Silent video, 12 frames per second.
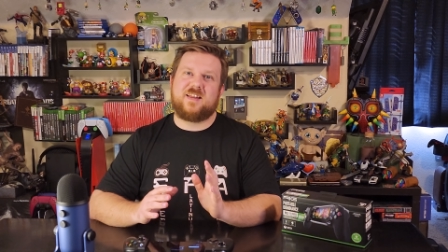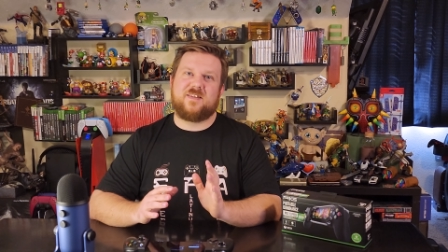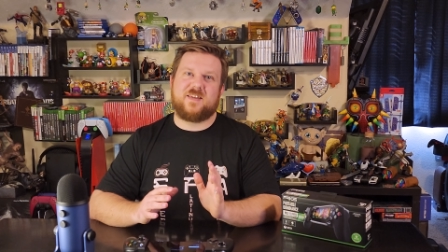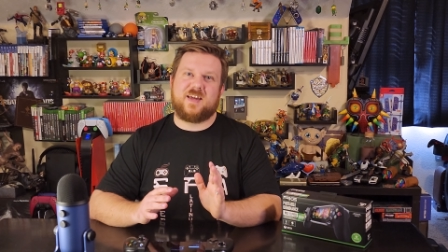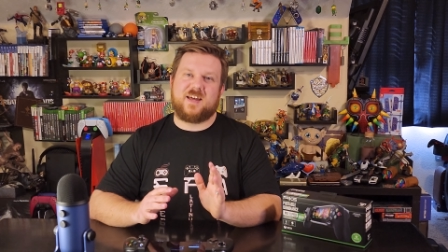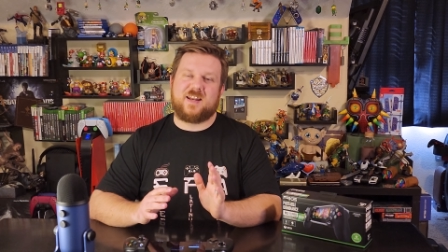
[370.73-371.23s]

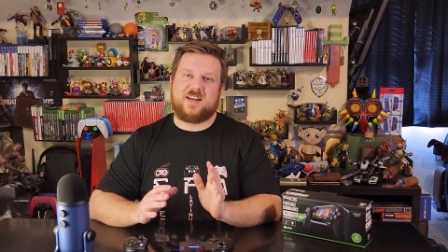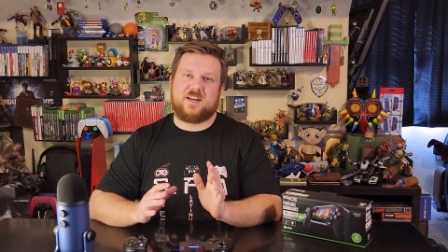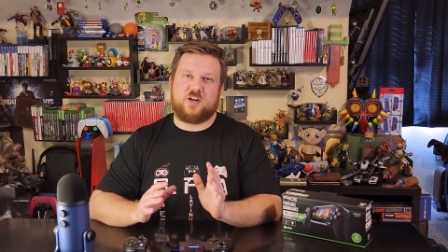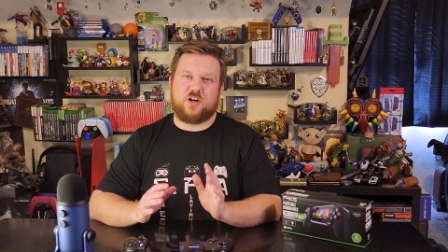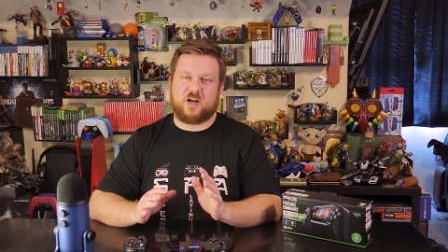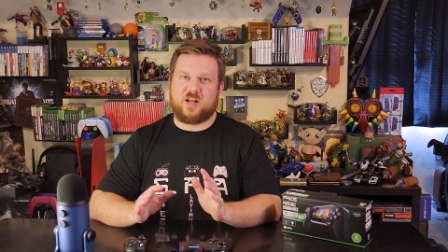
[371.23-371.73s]
then
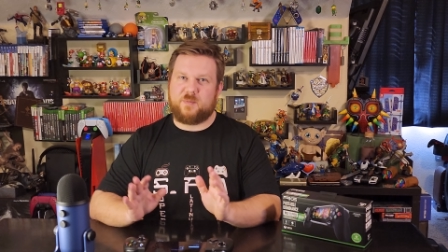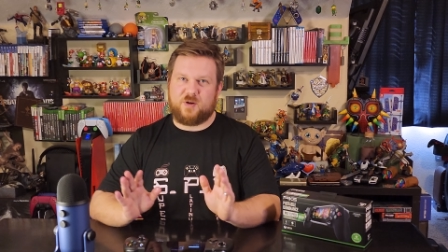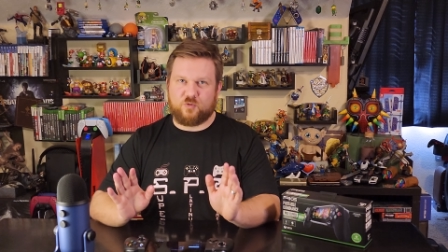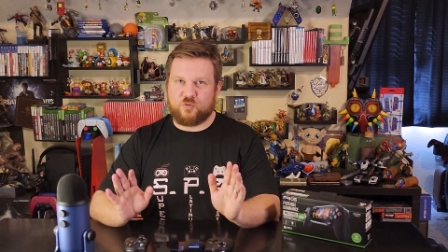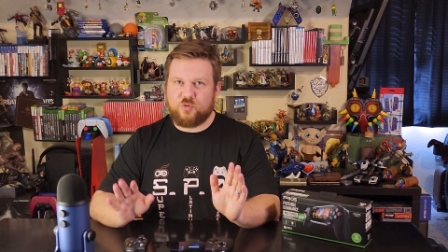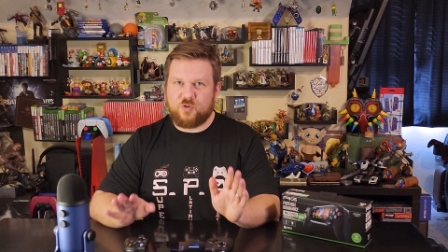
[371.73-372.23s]
you're going to be
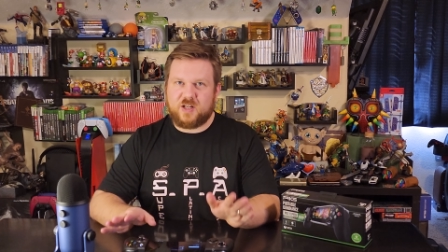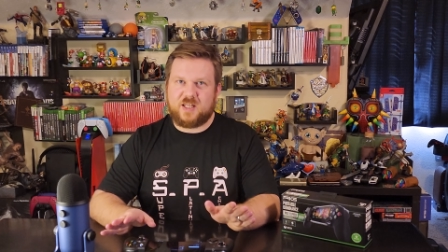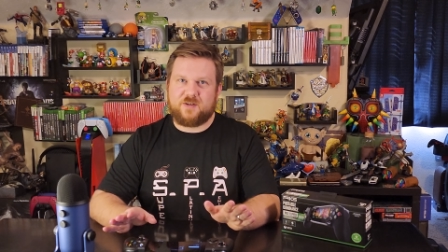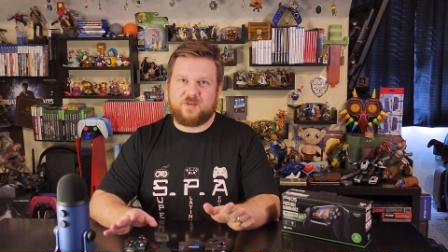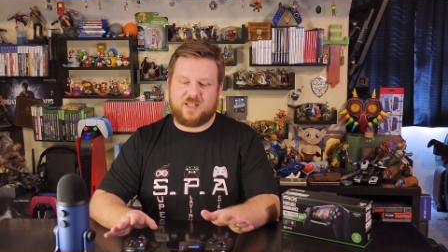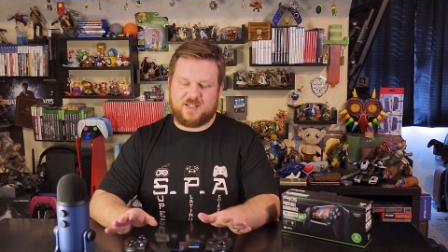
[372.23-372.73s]

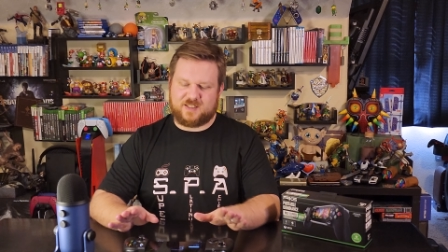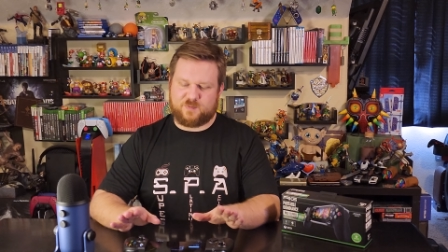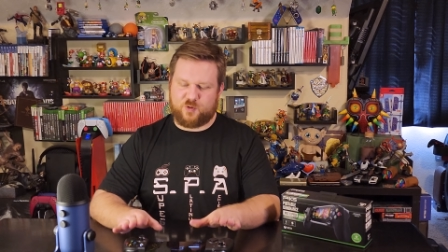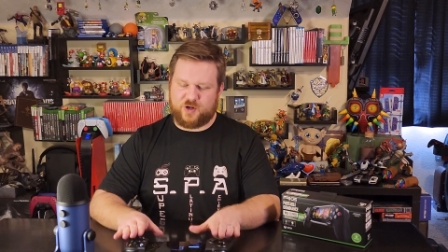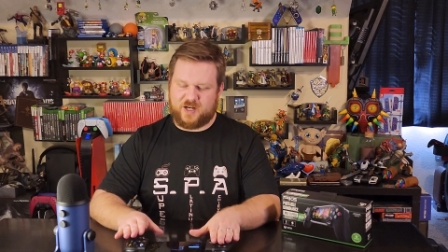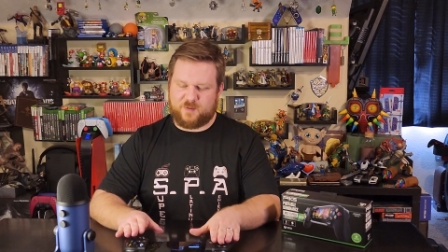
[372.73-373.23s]
really, really
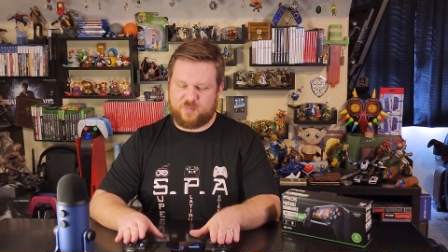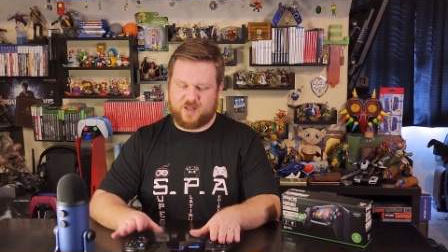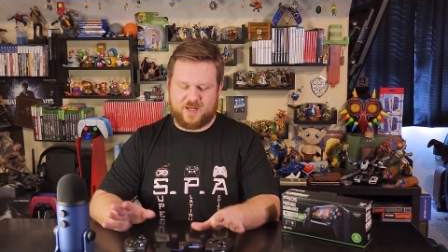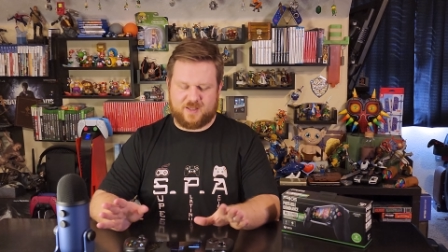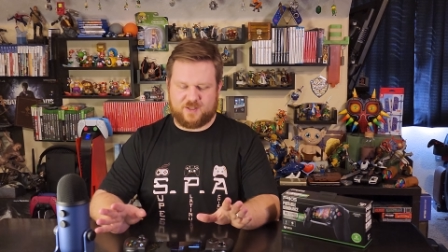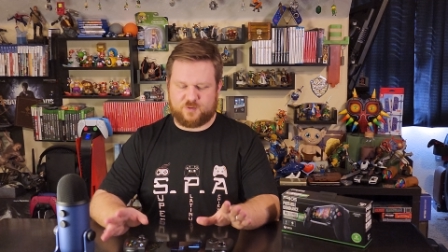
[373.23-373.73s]
disappointed
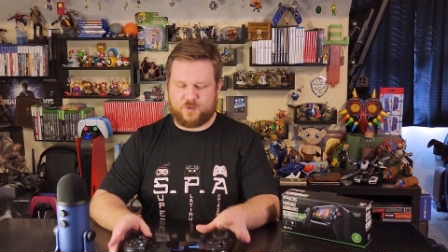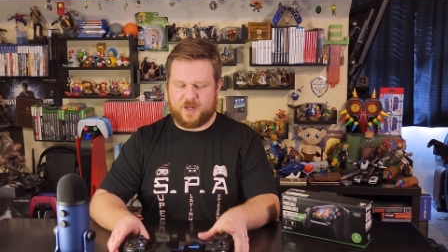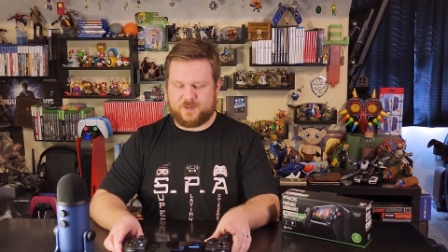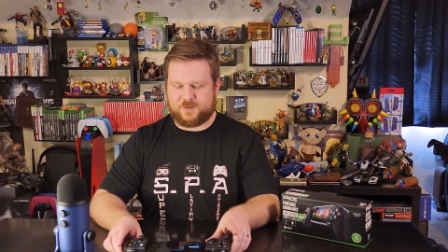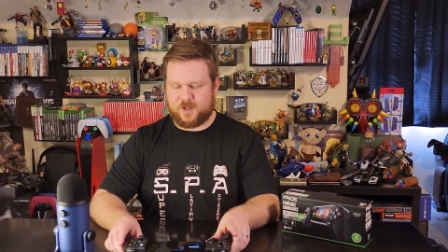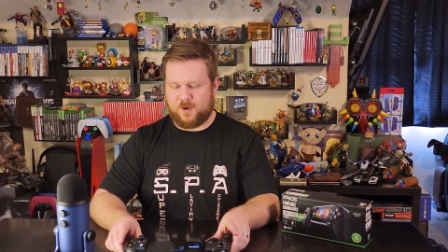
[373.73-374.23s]
playing this
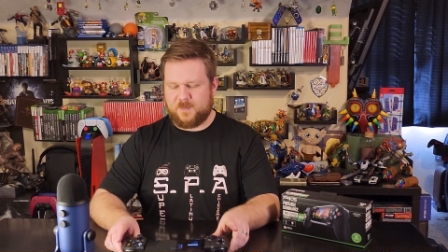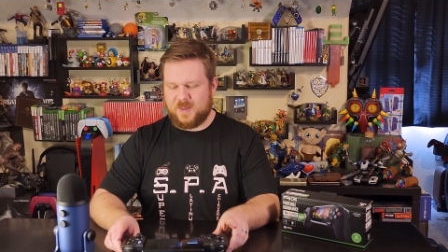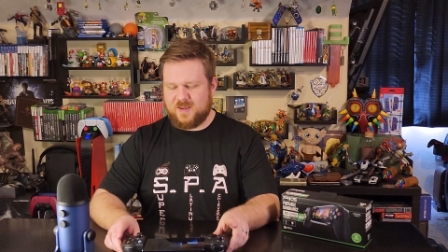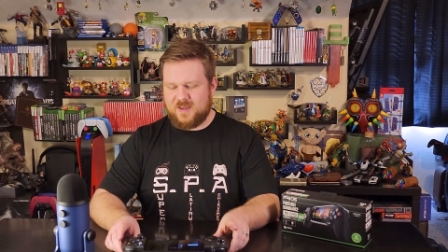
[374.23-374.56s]
way. So,